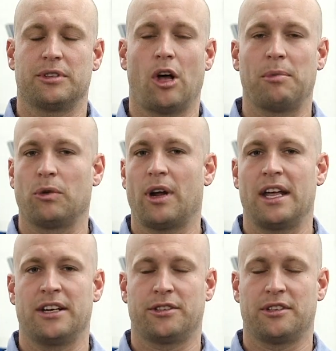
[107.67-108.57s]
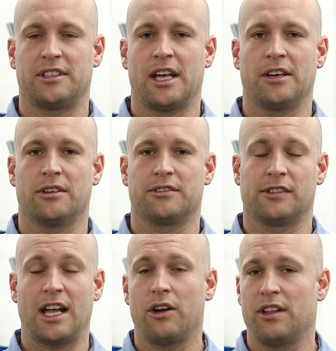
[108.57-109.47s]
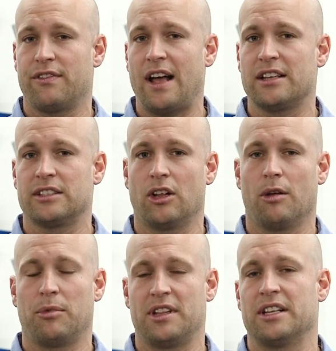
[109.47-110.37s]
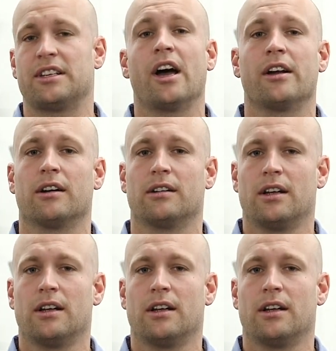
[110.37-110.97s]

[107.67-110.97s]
helping write industry standards for not only Fastenal, but the entire